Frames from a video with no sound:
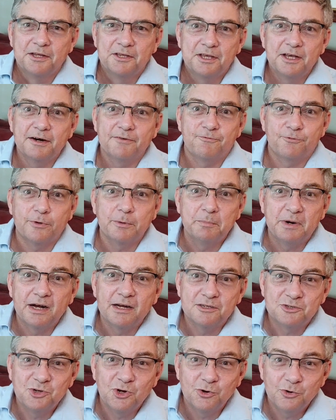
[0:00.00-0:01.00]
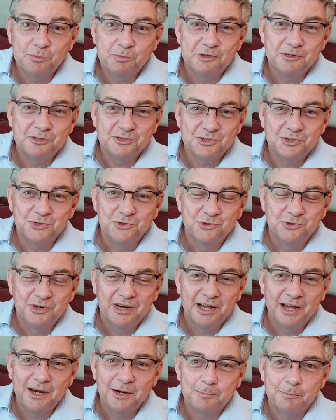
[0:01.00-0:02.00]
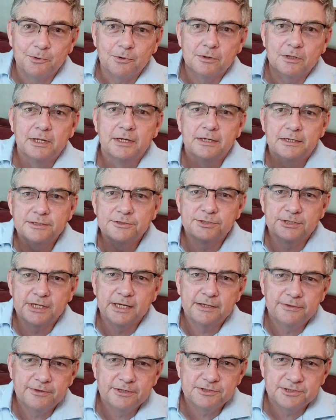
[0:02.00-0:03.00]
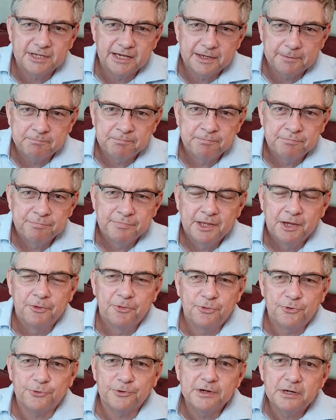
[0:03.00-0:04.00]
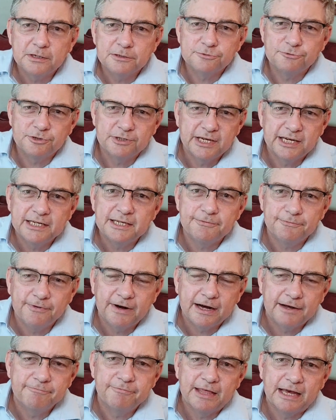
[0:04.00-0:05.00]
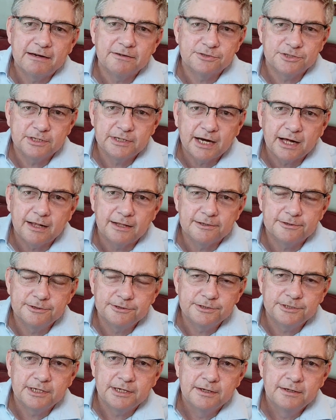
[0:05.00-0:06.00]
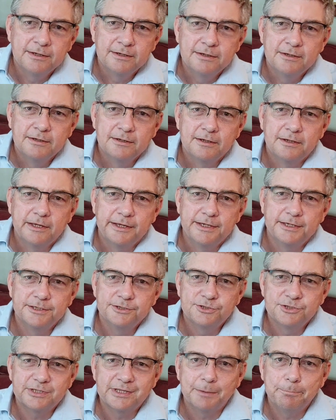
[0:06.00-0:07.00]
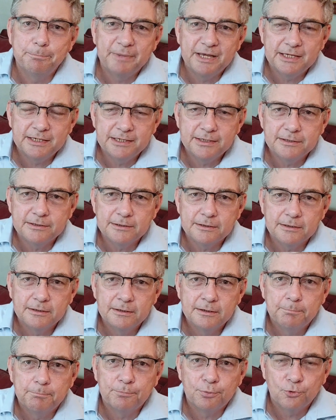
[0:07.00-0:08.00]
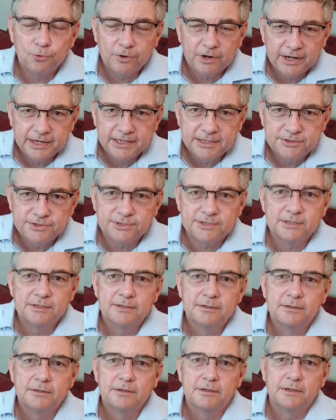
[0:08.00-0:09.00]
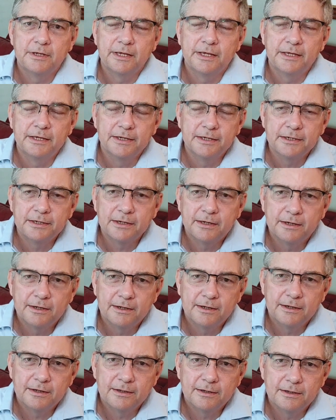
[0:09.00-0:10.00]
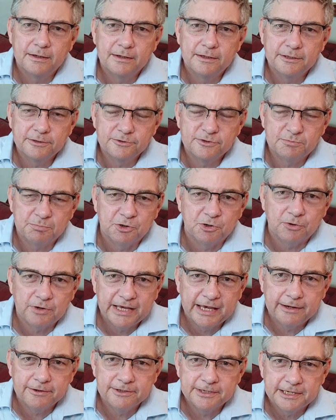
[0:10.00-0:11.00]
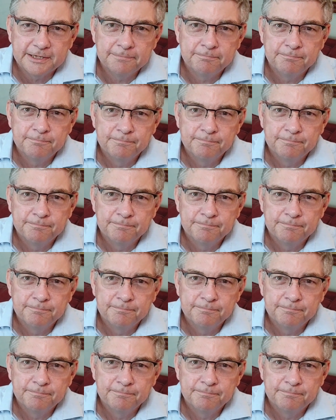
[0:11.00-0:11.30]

Yeah, from October to April, it stayed the same. $385,000 is the median price in Hillsborough County.